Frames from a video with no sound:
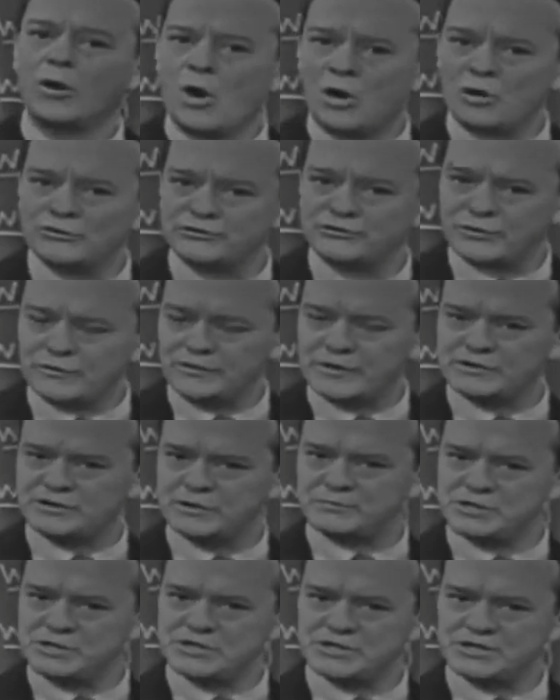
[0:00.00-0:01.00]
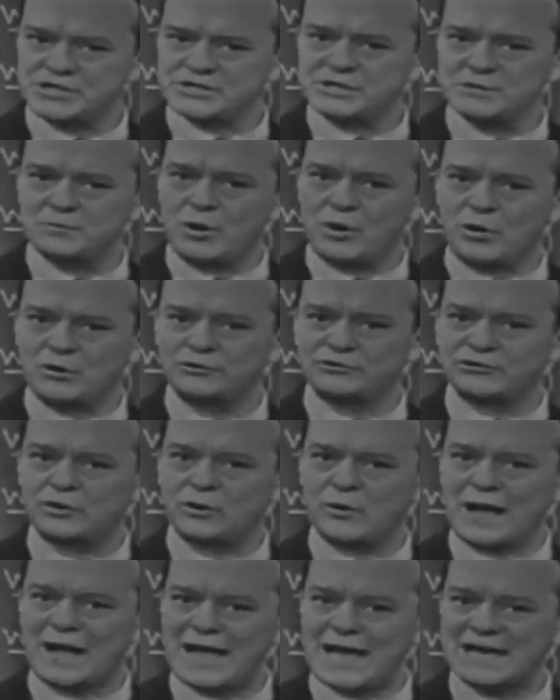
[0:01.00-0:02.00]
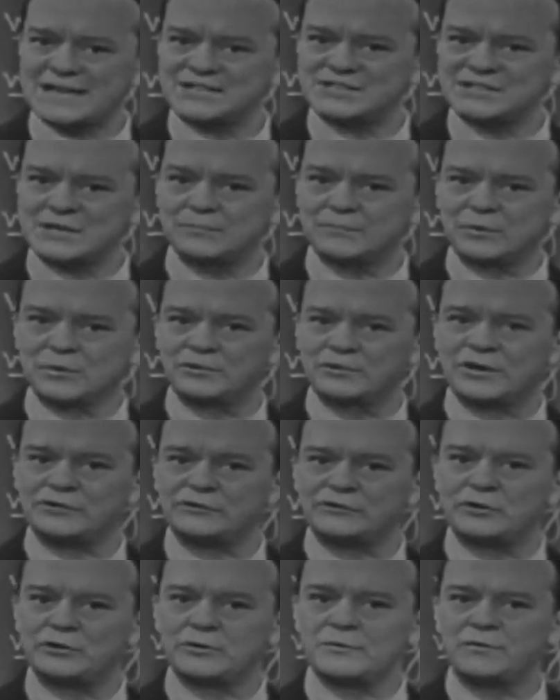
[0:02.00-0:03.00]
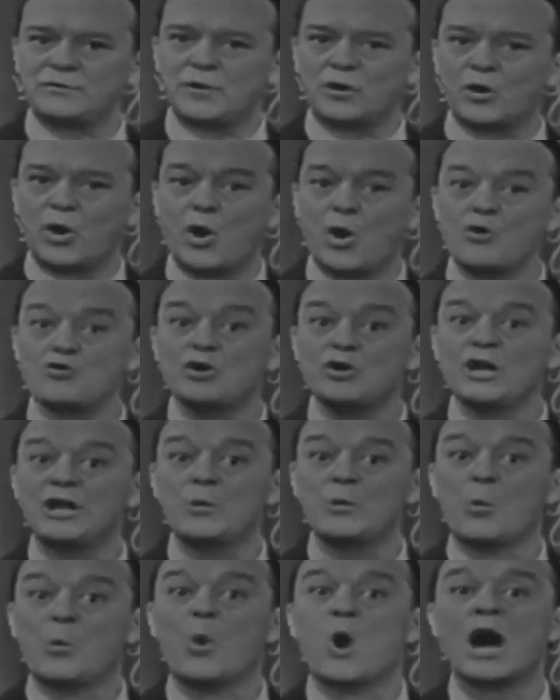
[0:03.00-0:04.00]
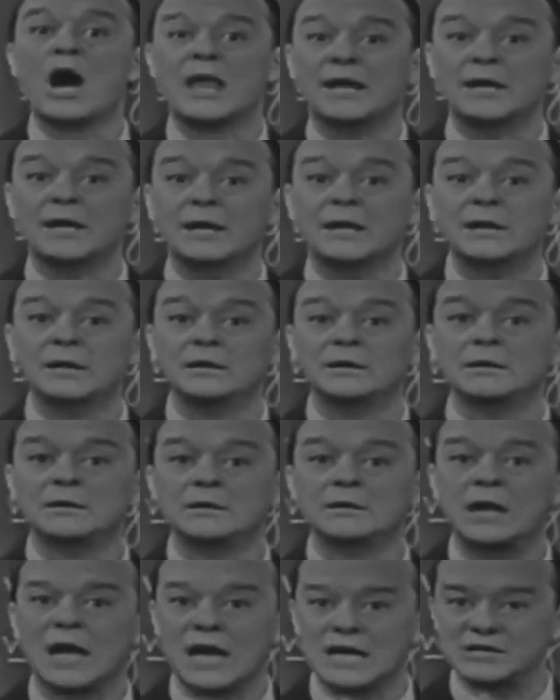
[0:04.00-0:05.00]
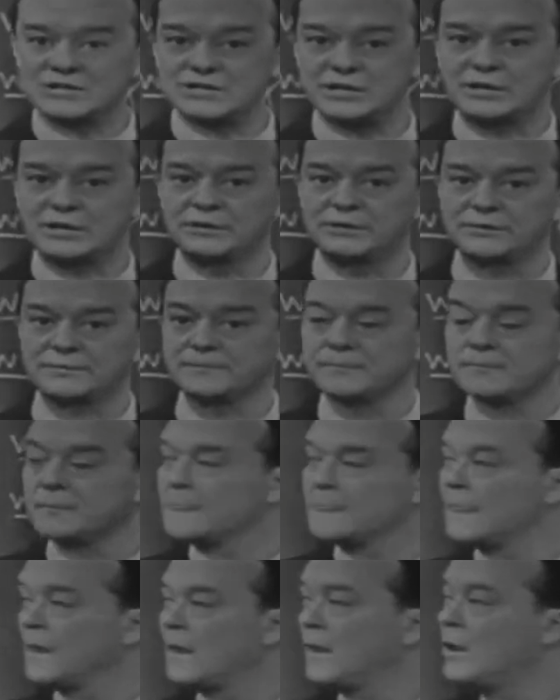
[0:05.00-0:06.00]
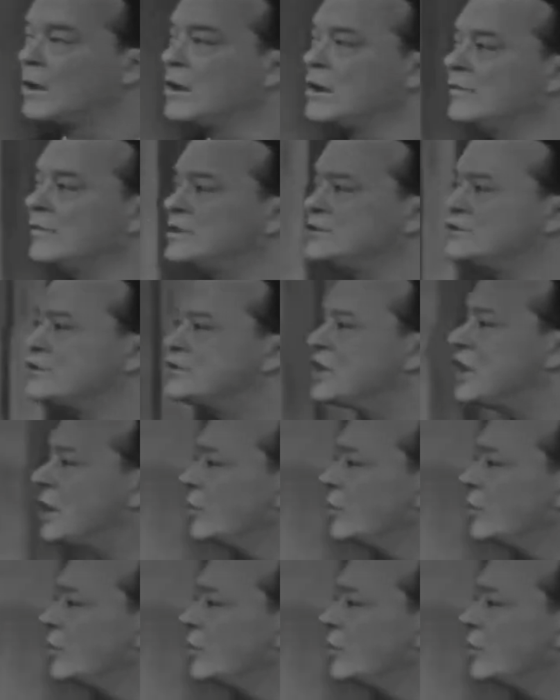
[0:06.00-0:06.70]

system also had symbols that stood for only one consonant. For instance,